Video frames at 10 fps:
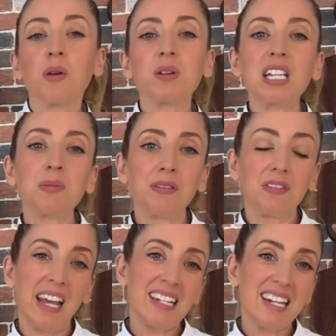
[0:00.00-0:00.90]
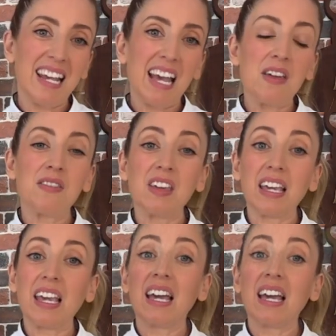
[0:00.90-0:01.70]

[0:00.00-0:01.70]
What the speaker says: really reflecting the